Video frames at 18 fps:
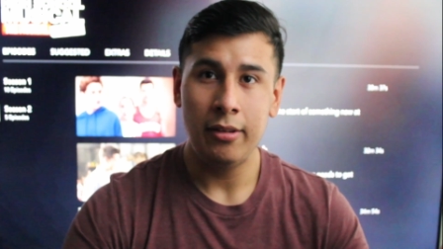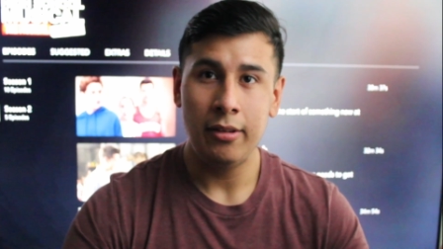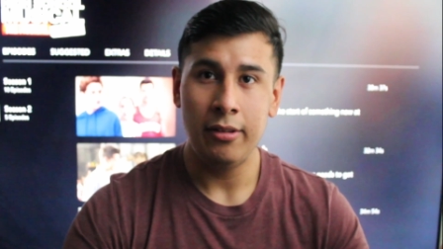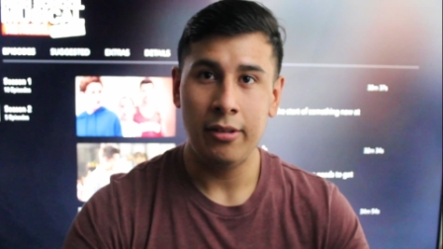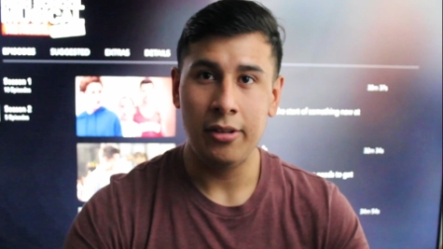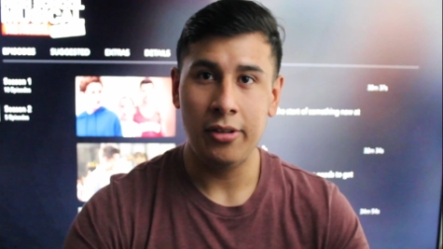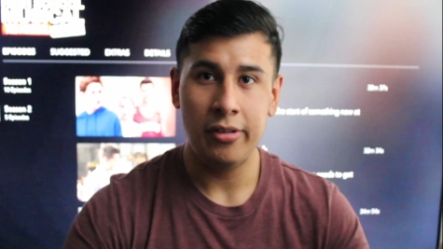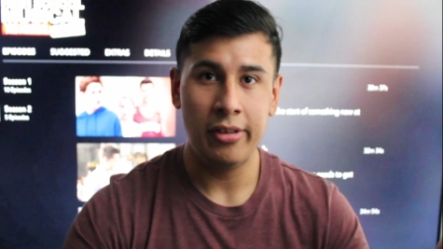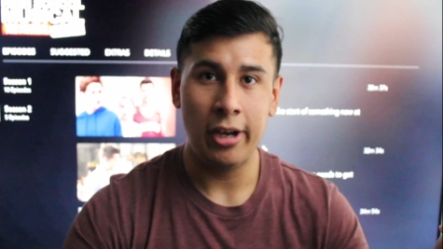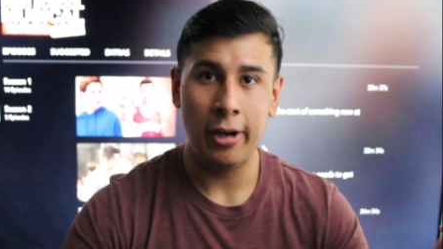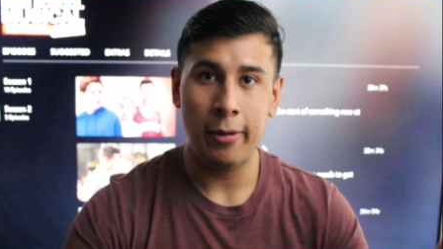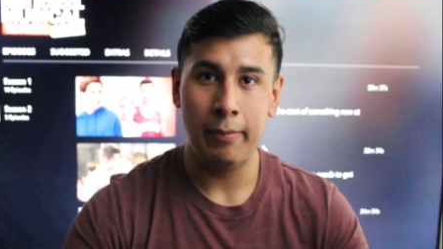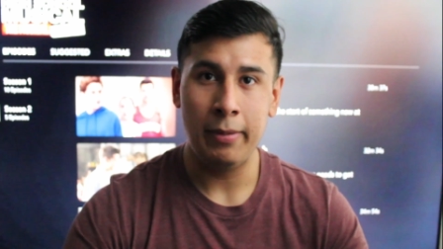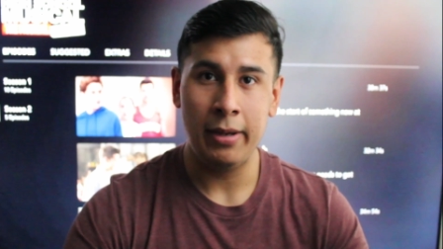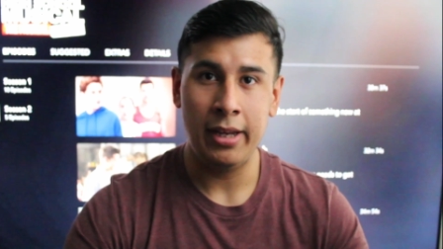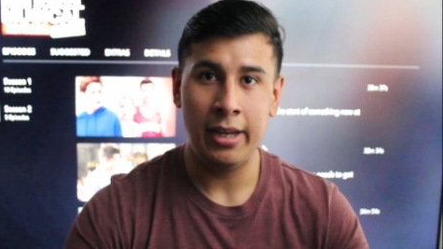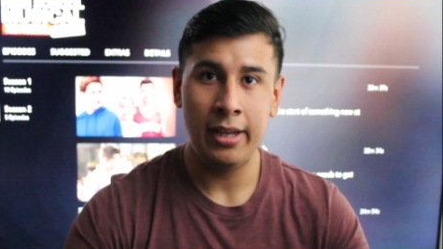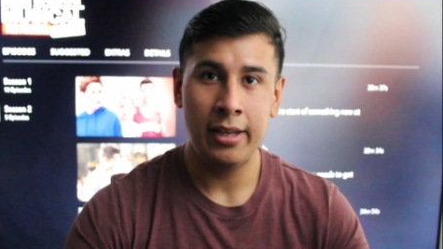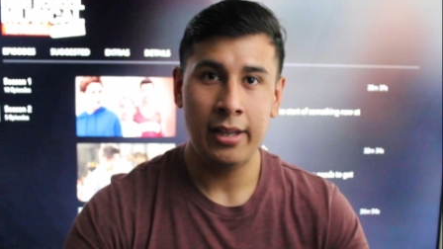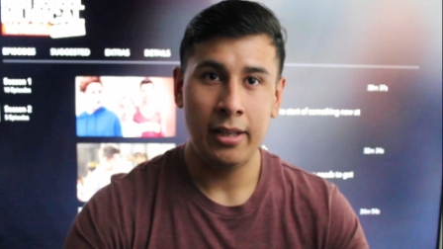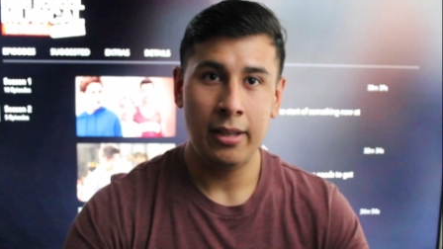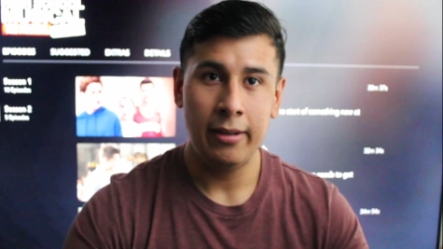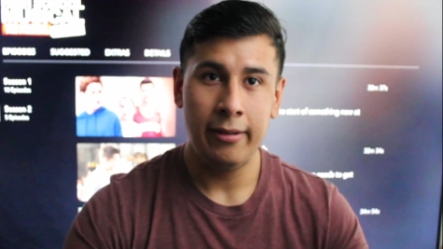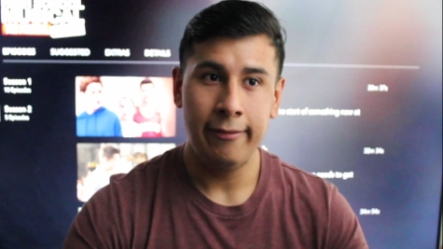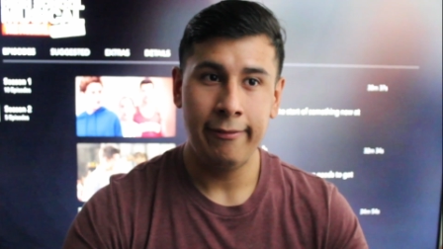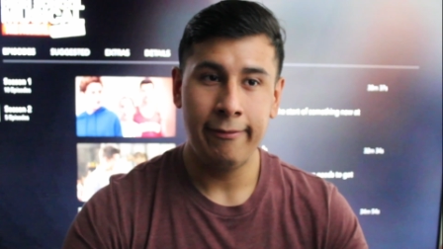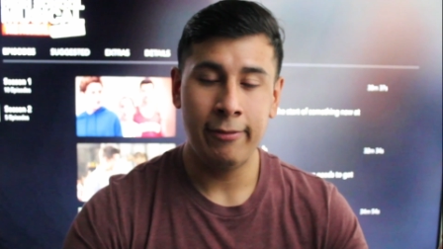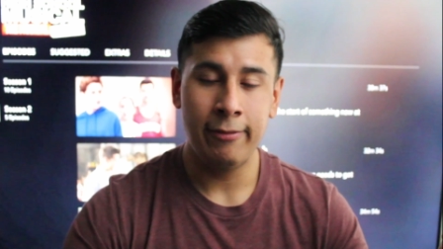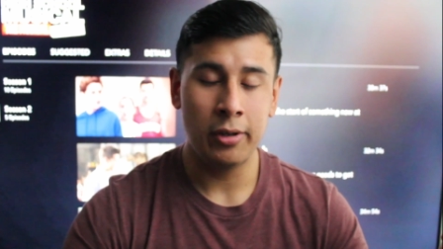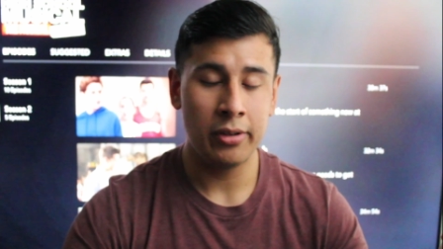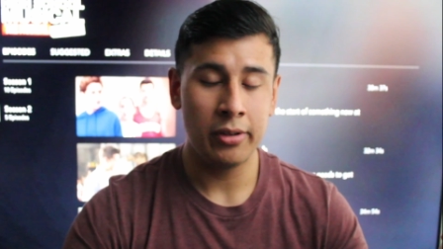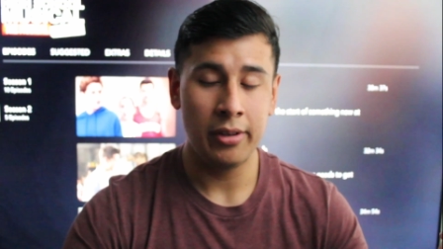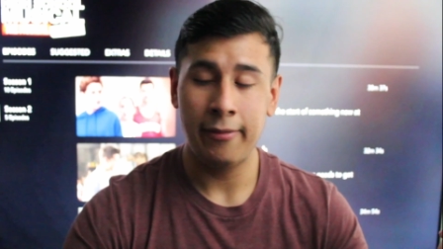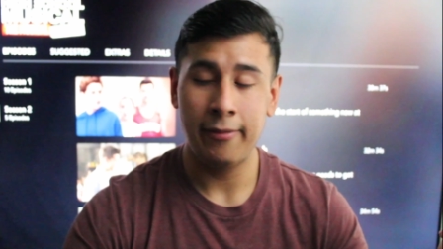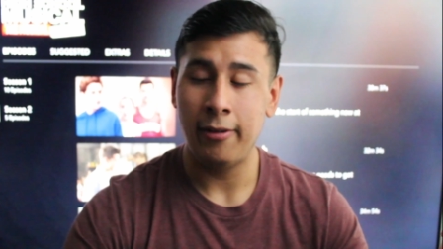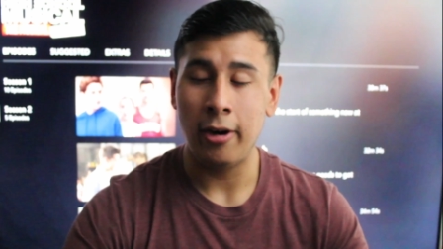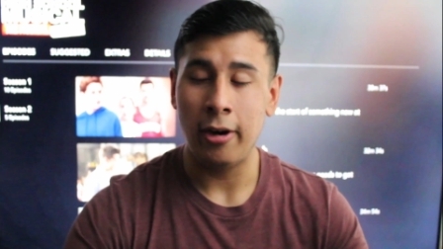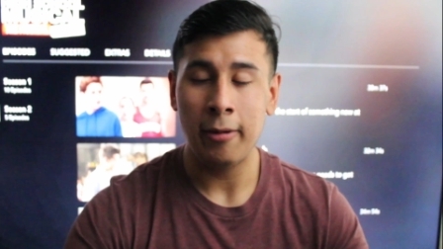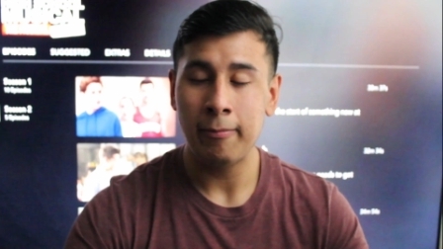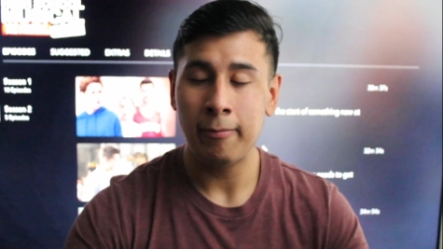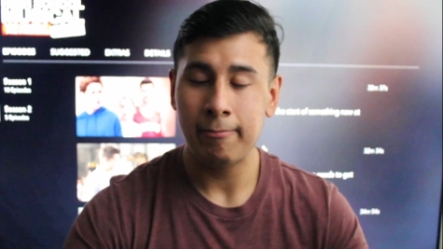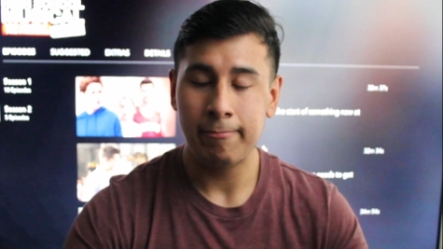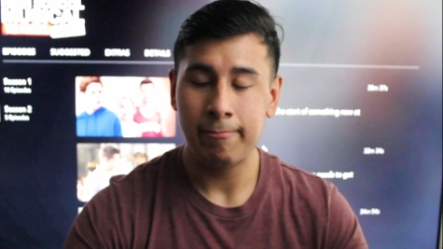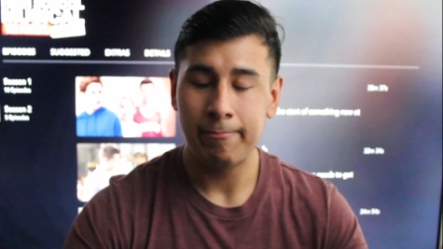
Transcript: to just help me focus on the farm?